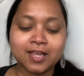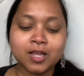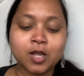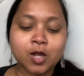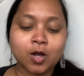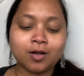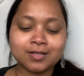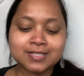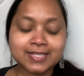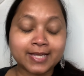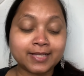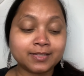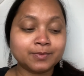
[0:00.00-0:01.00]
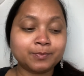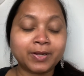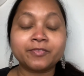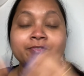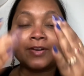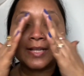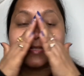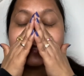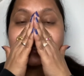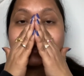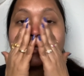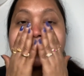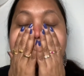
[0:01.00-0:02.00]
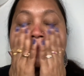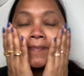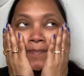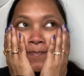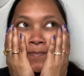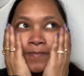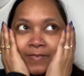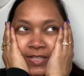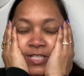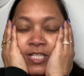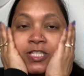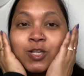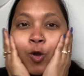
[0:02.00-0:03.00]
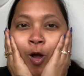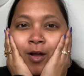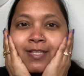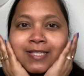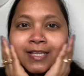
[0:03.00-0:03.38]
All set, my friends. It just locks in the